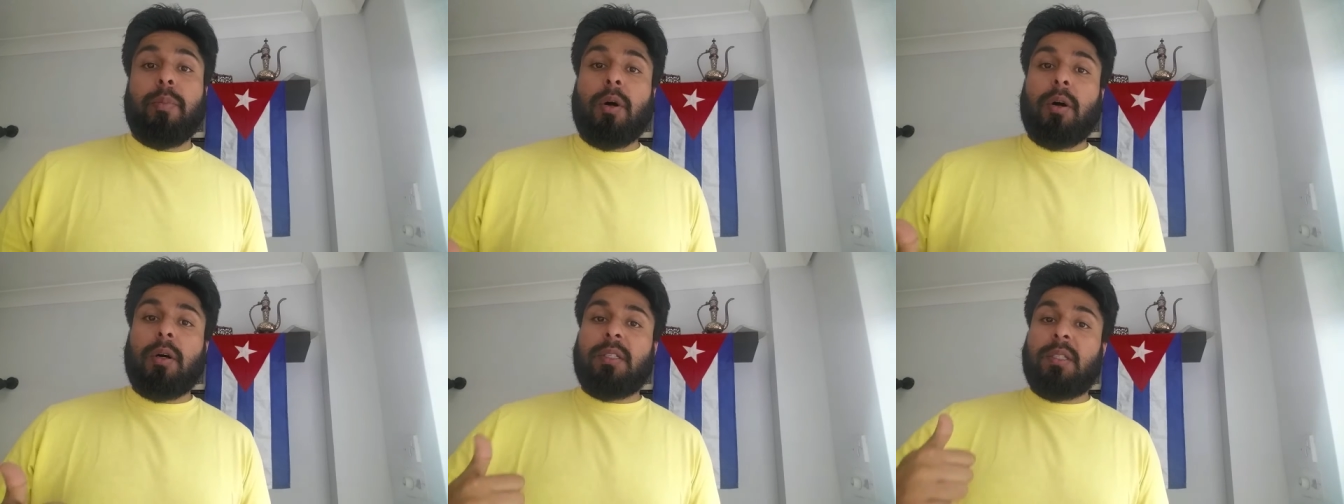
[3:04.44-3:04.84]

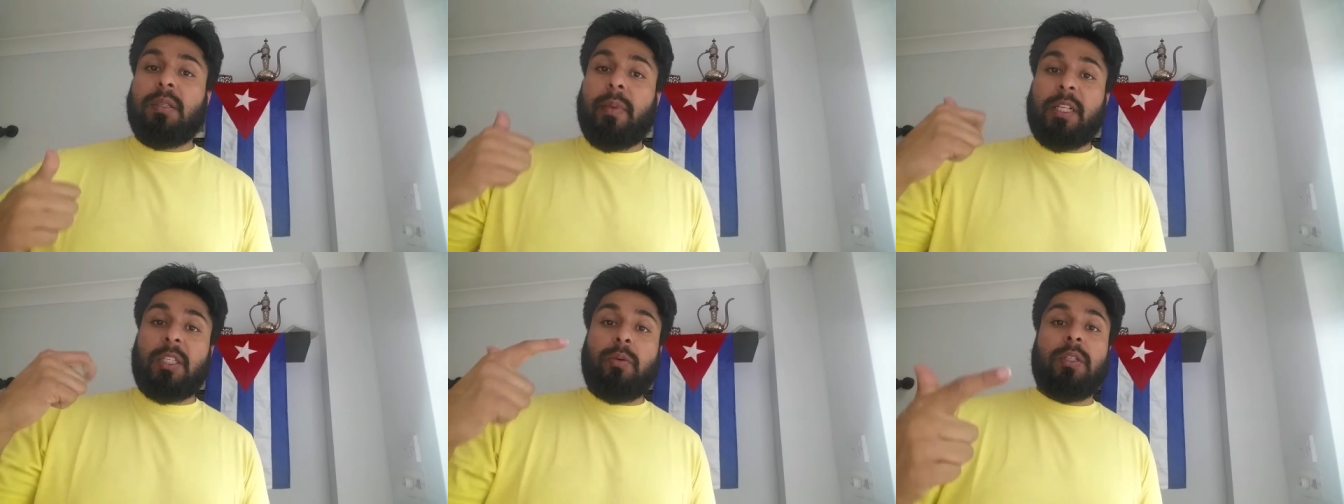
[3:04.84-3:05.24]
box
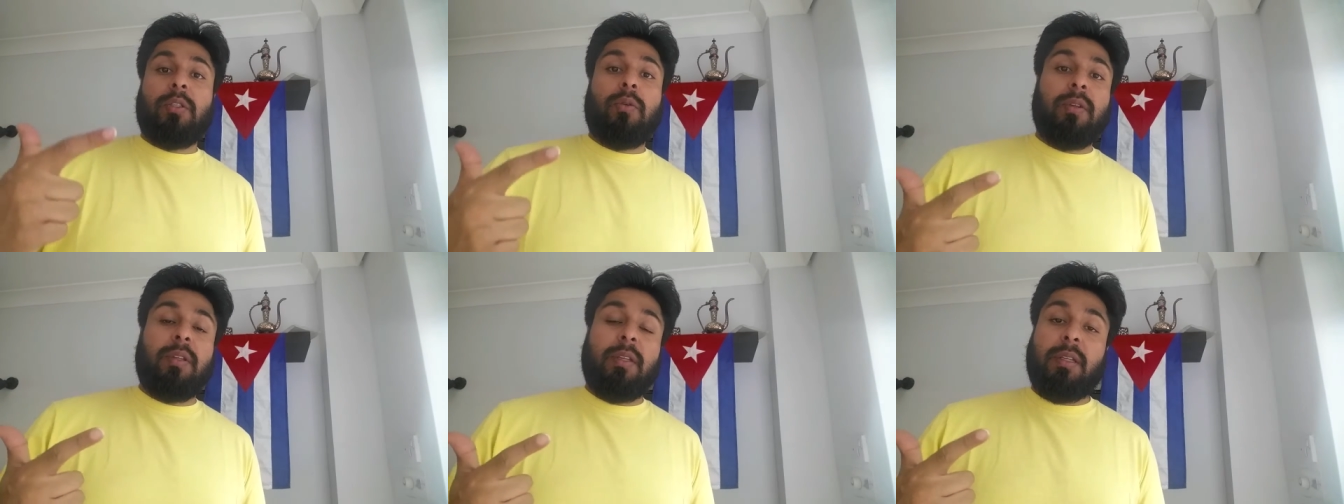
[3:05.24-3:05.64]
my
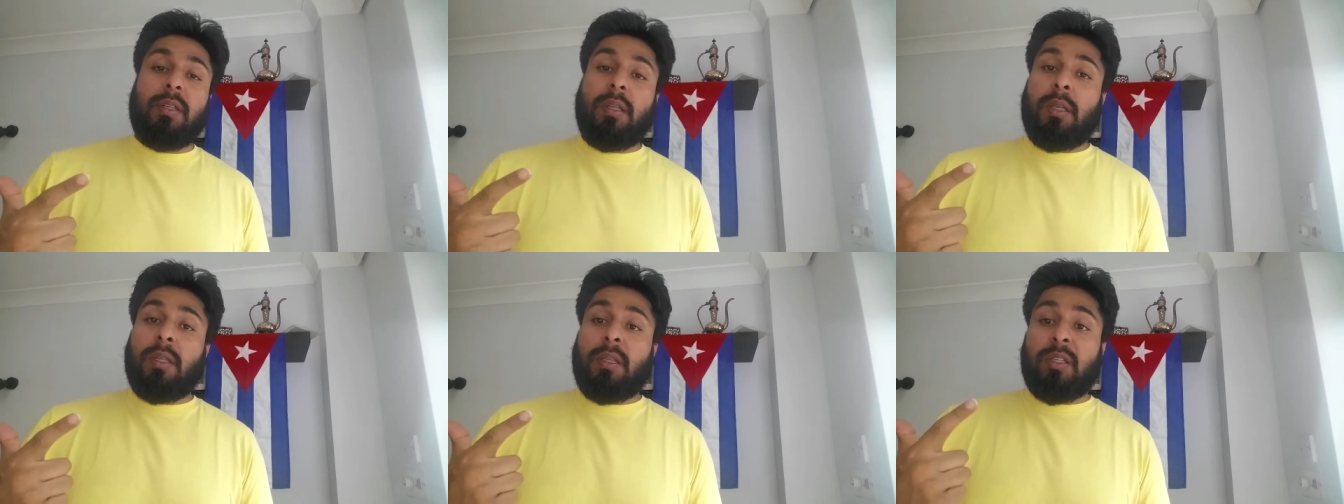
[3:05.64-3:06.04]
Twitter on the
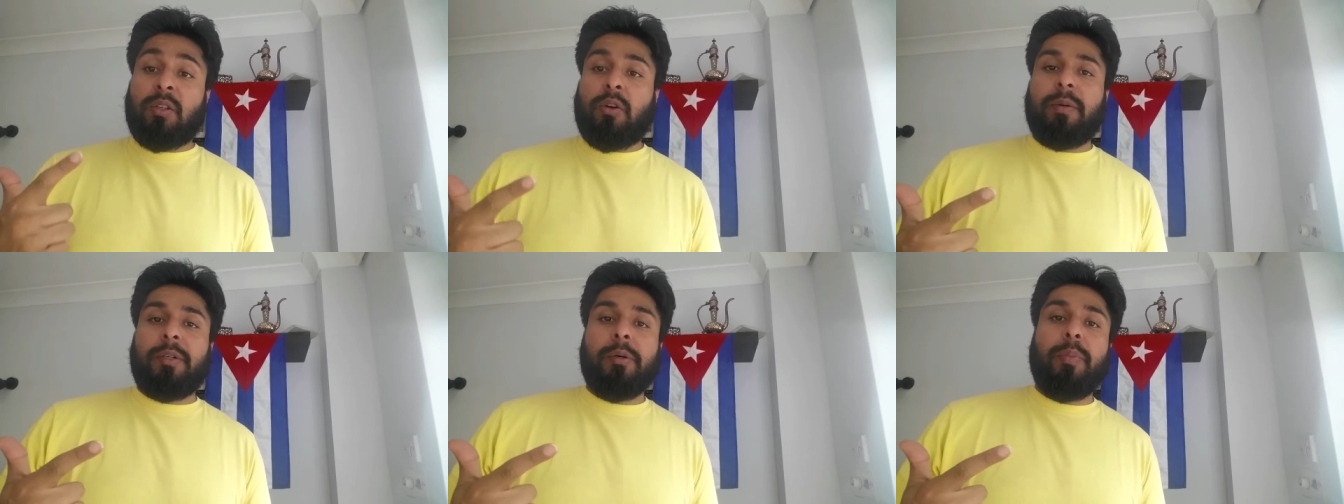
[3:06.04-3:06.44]

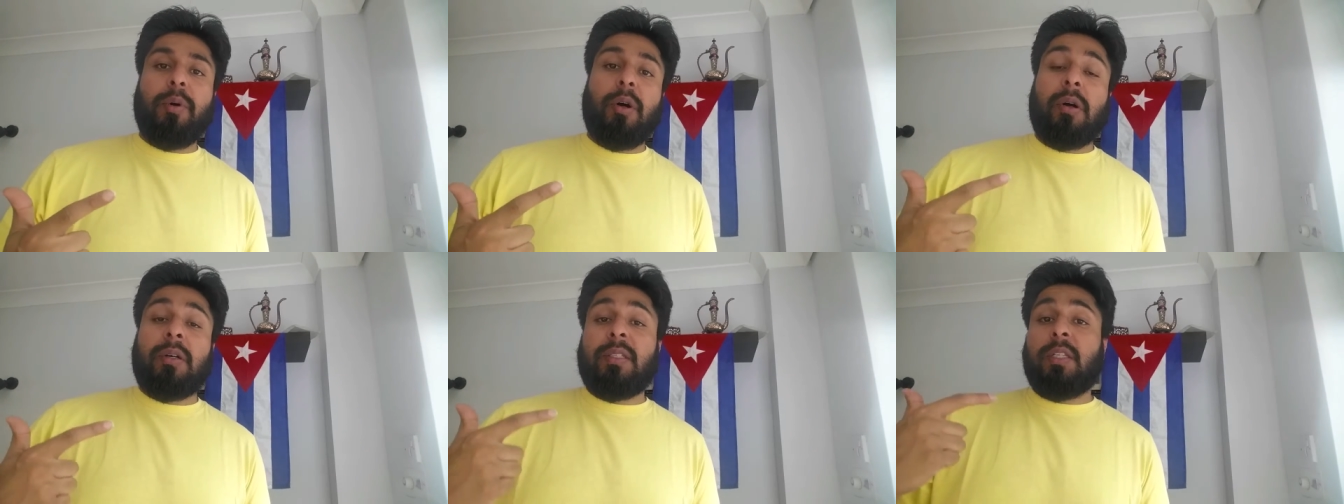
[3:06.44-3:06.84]
description
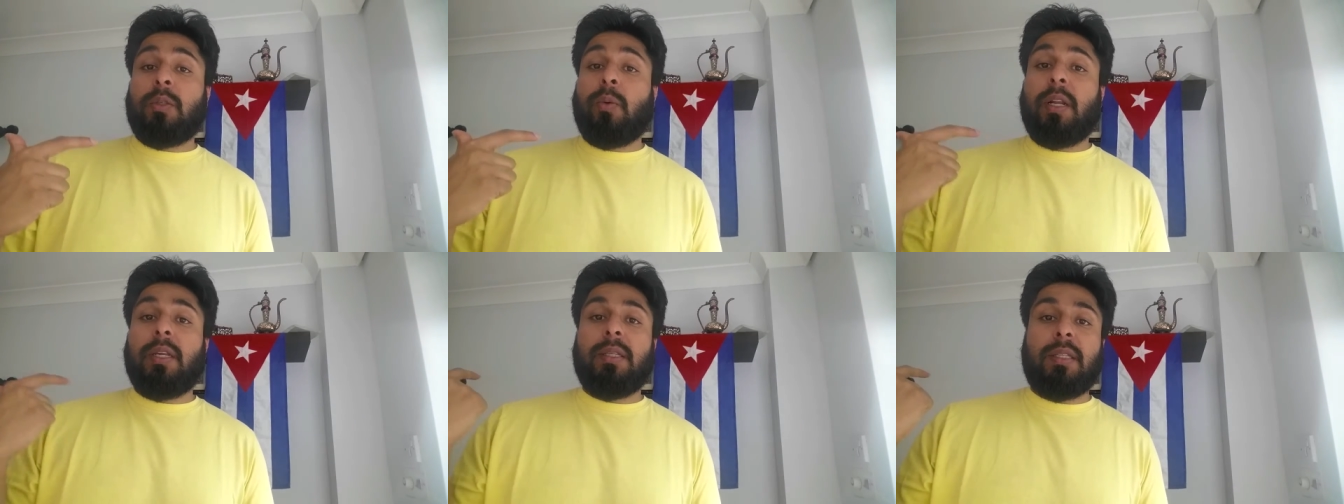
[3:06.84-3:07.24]
box as
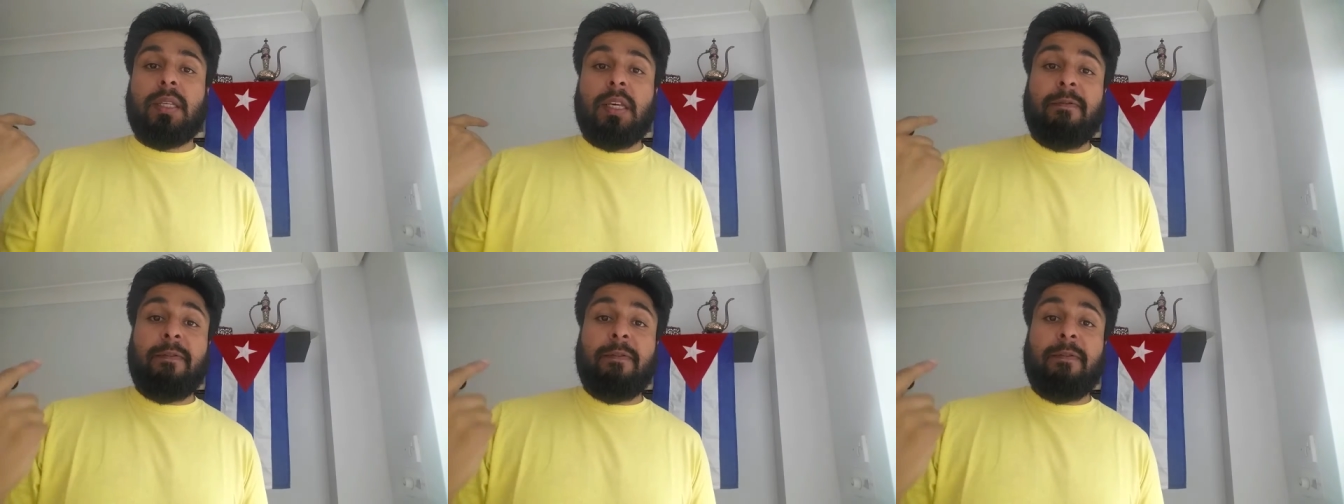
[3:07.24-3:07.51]
well as the